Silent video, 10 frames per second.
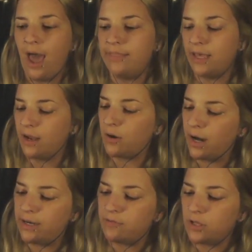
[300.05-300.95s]
And then I'll
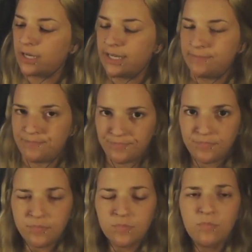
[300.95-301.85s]
kind of look at it
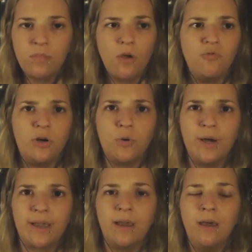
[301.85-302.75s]
real
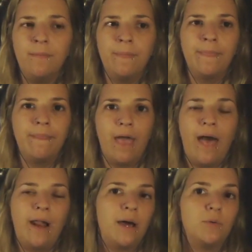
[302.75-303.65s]
quick,
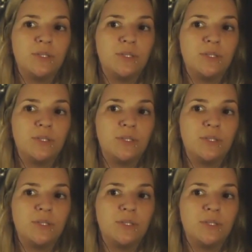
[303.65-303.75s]
and I will